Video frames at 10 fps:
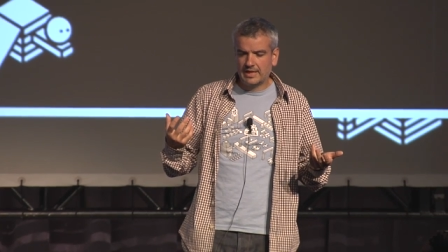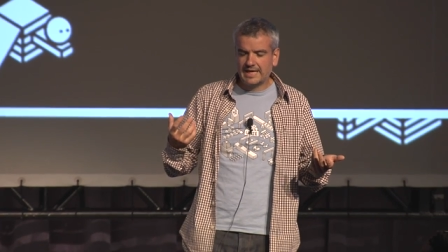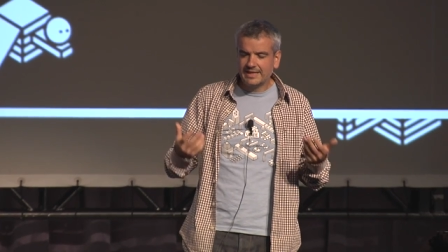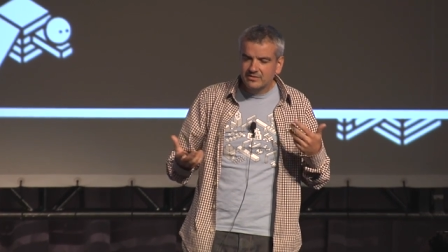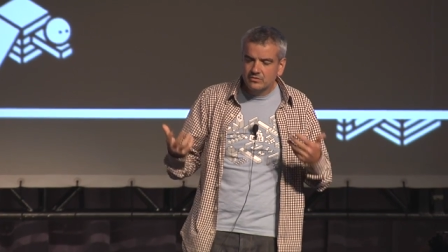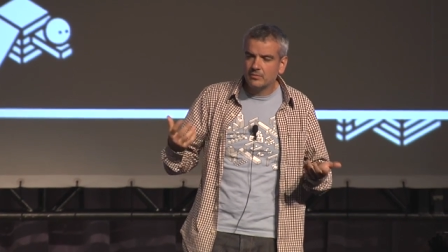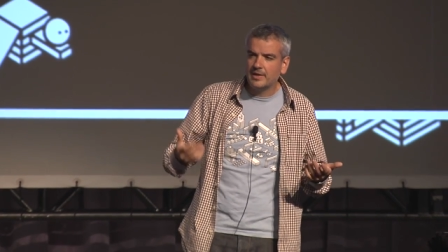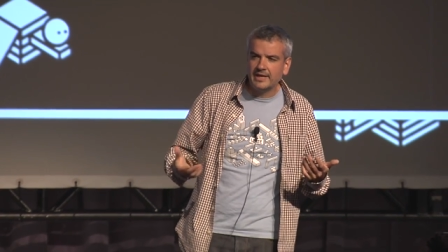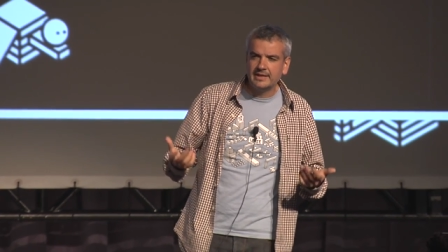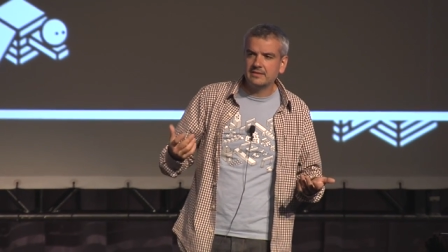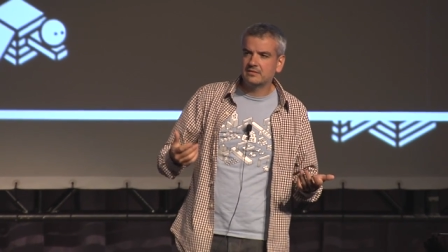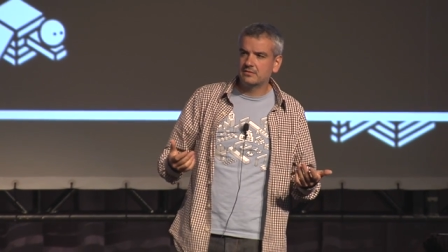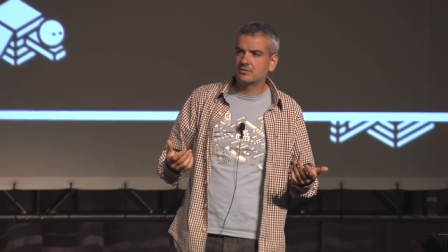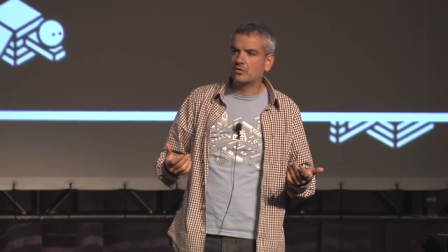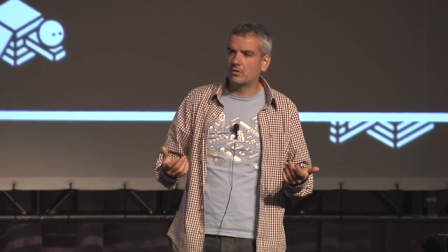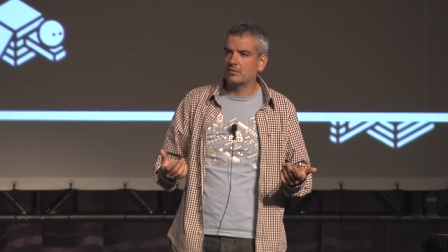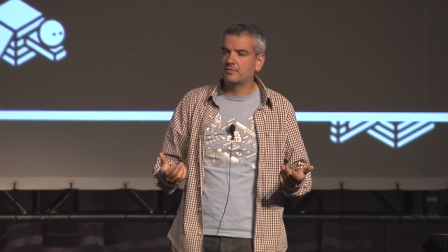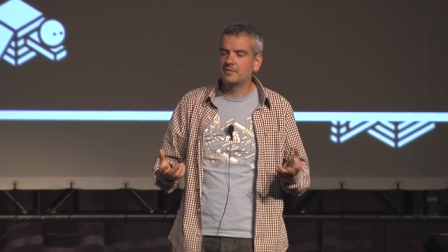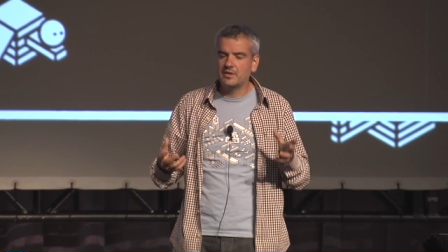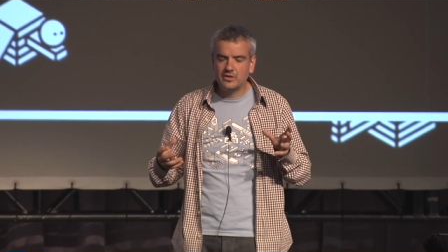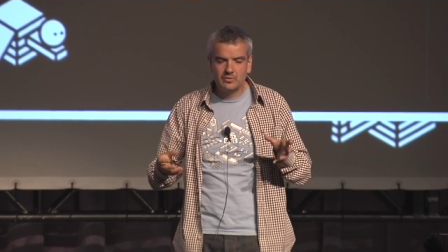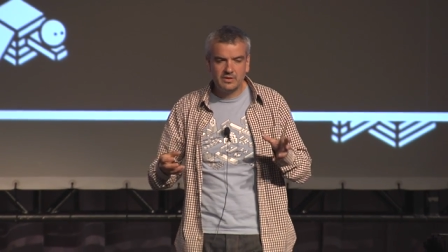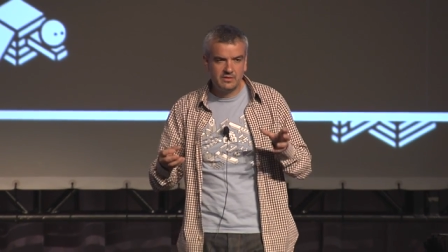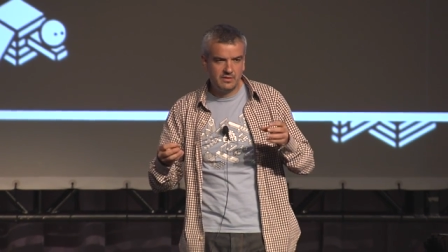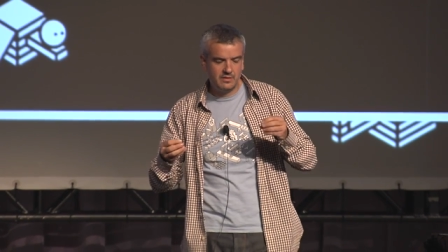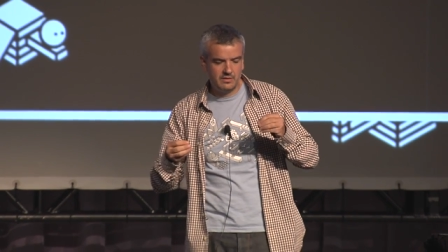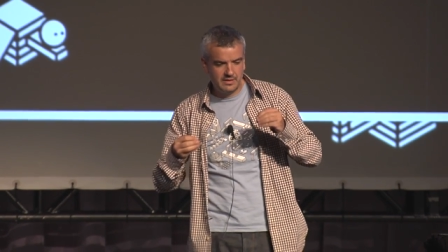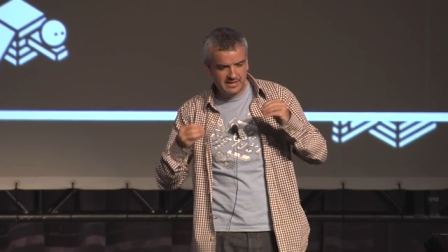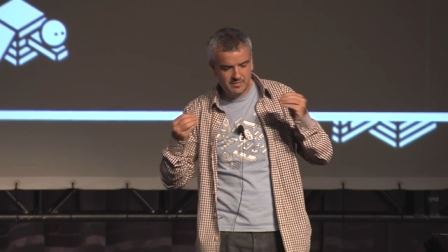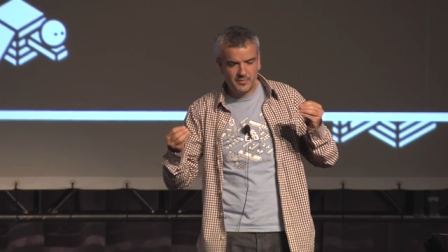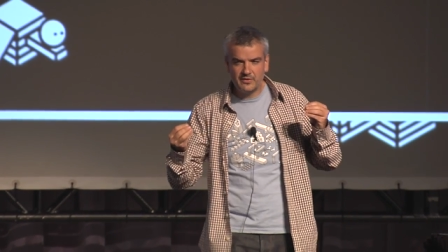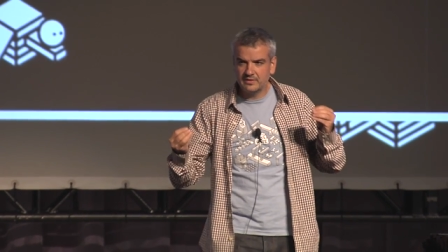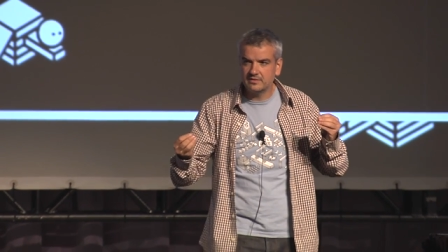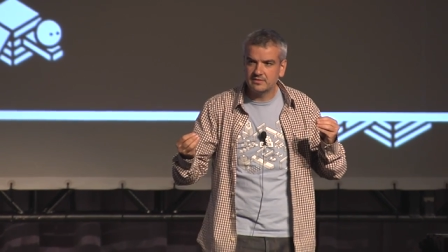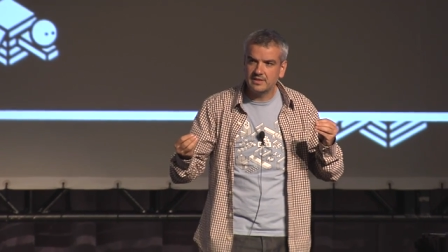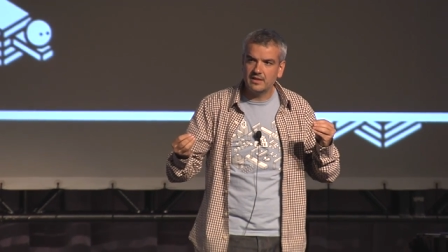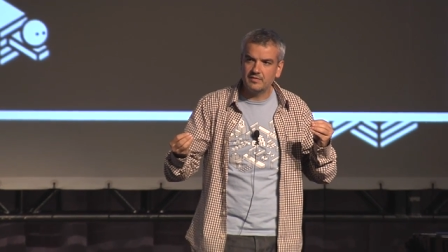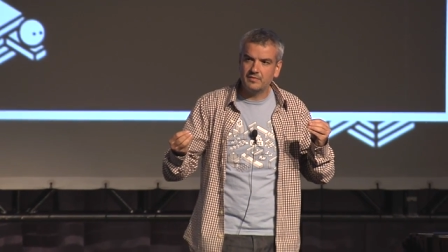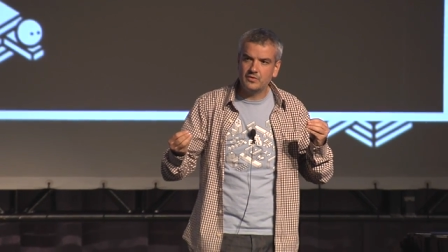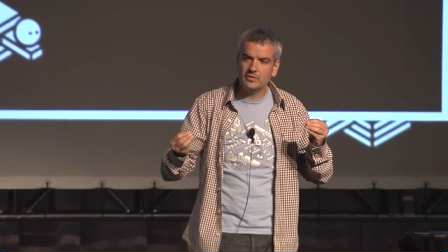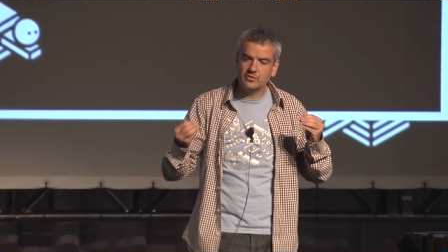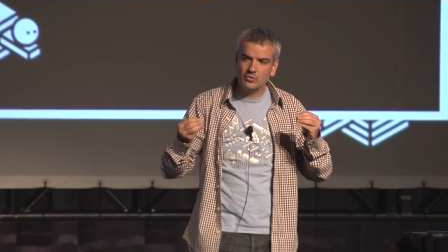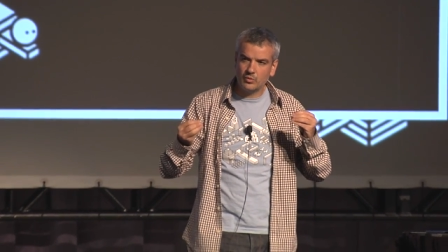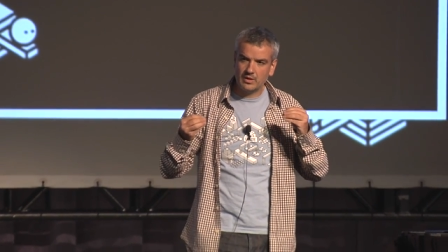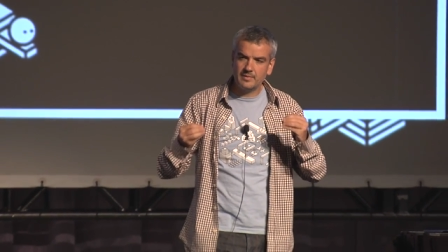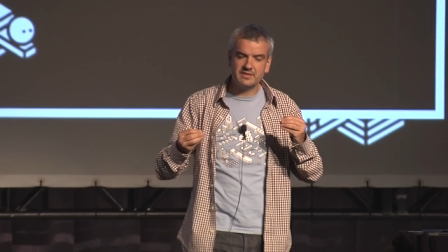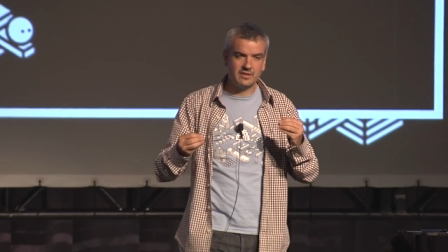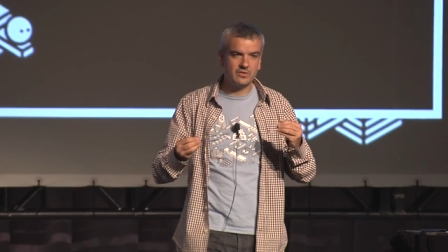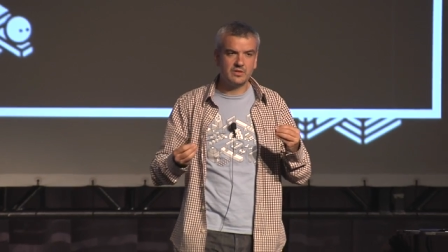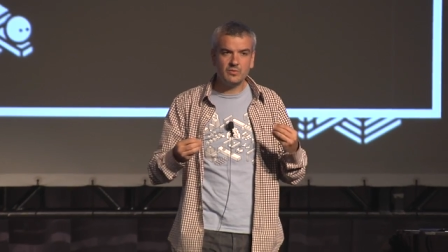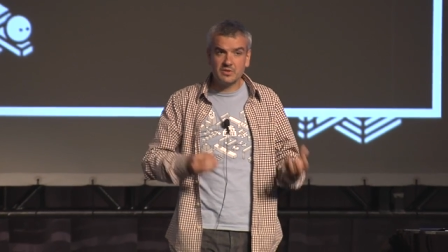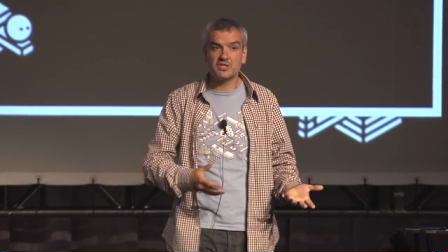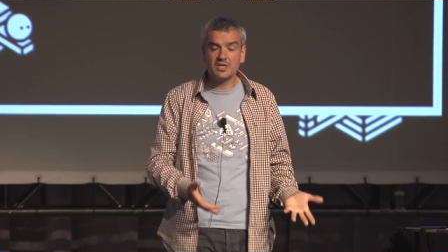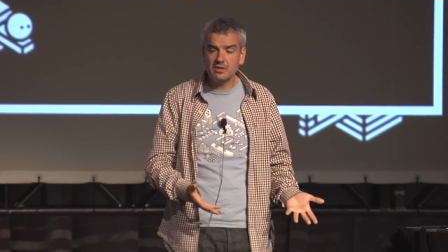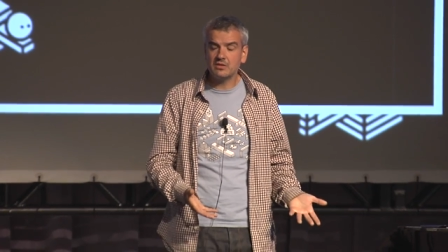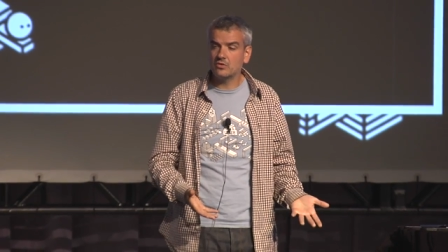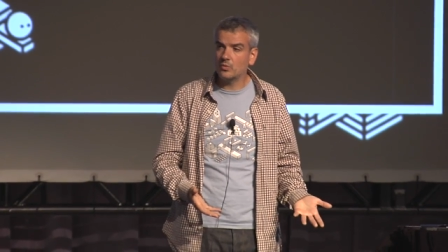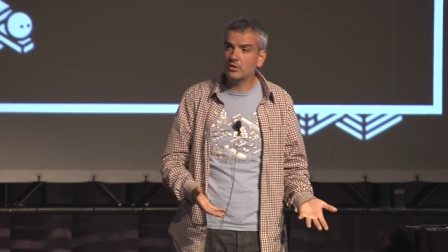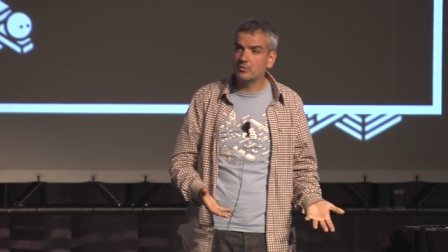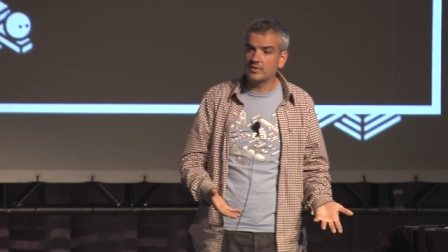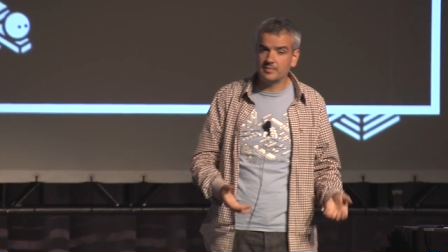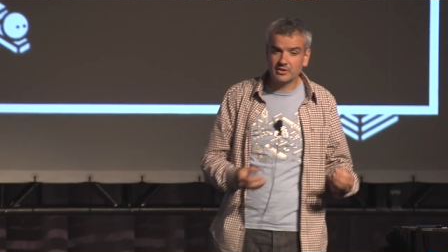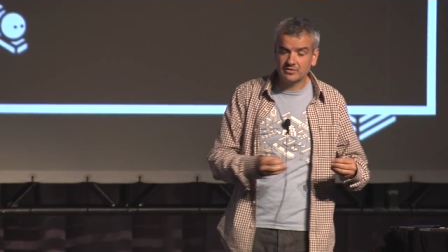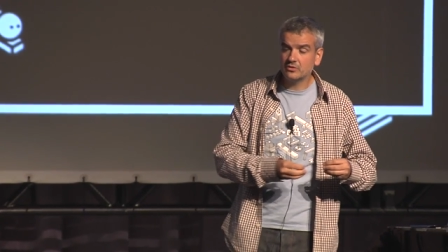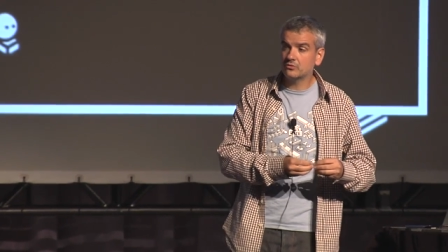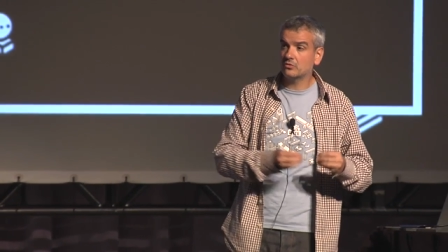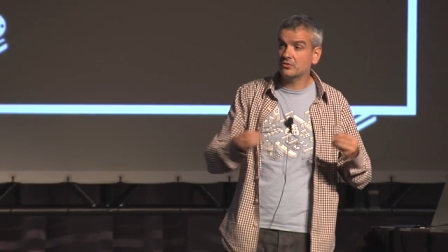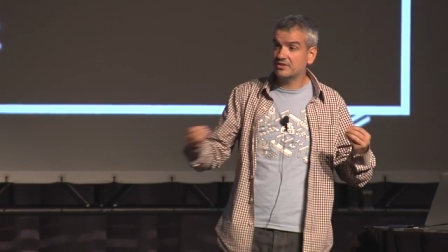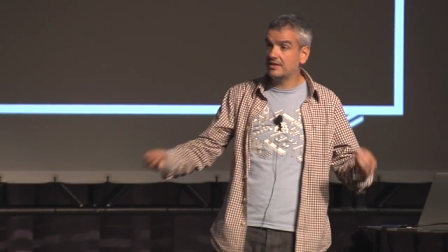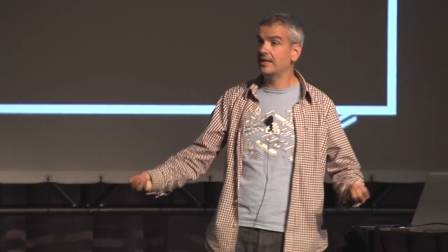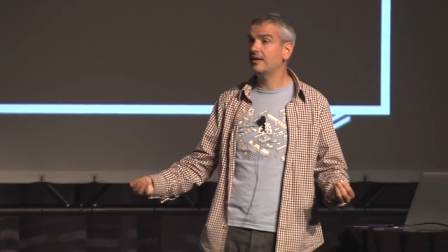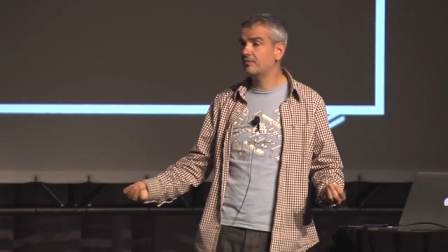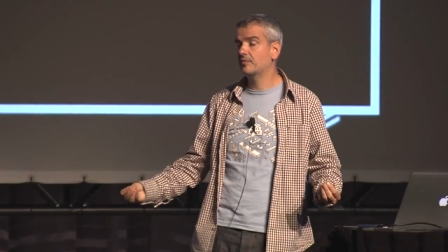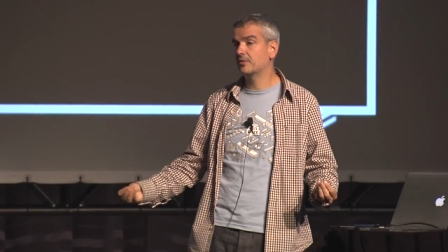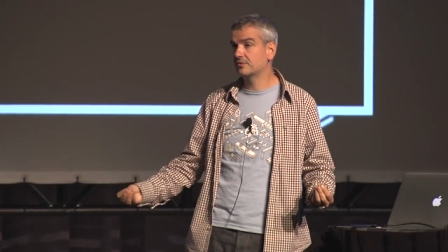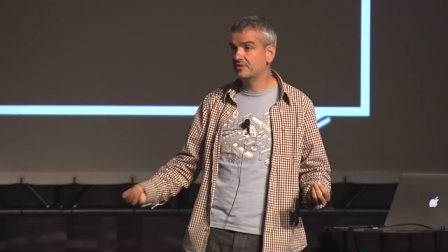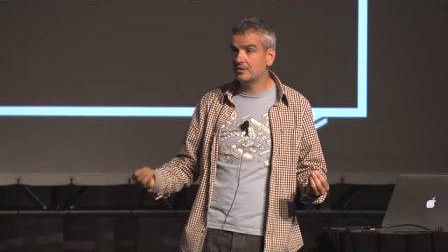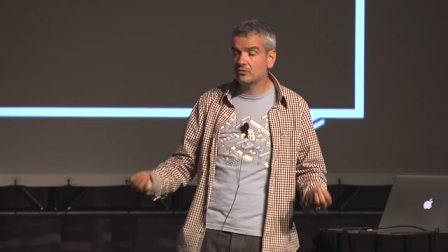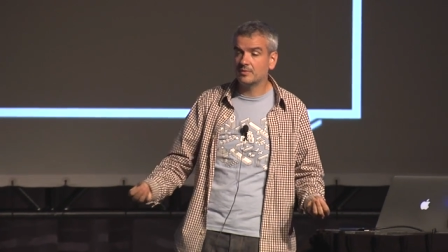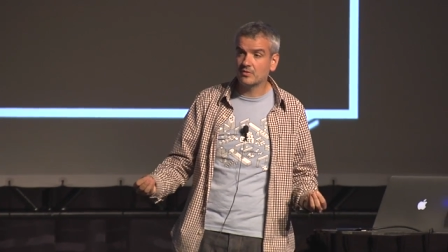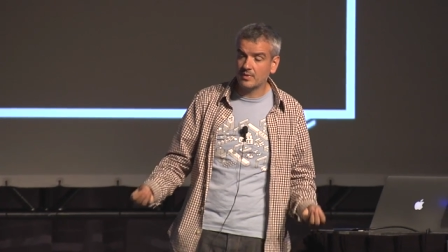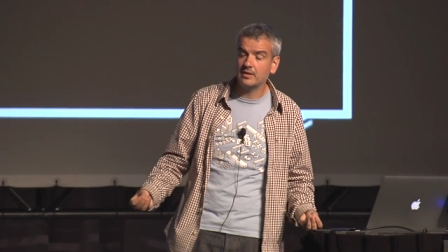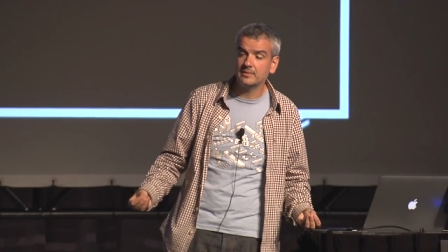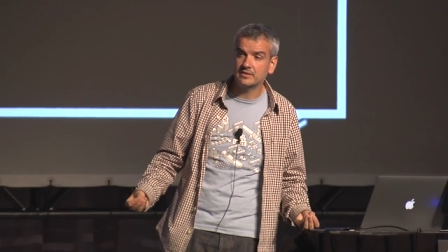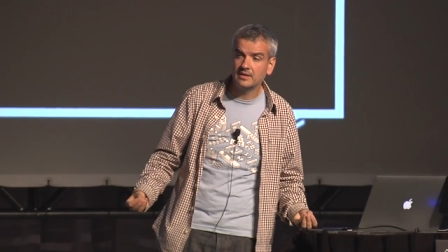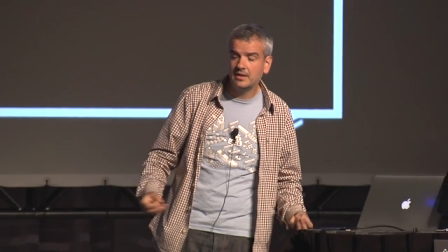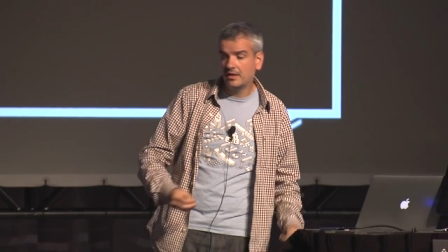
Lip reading: customize sort of the Unity experience itself. You can do whatever it is that you need with the shader you're working with because it controls enough of your scene to be relevant.